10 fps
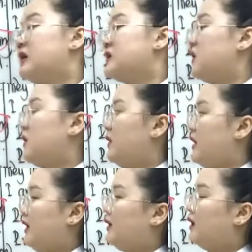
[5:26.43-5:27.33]
So
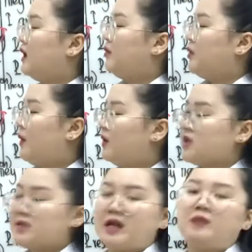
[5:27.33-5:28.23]
here,
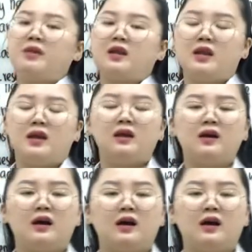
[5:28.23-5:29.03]
reported statement here.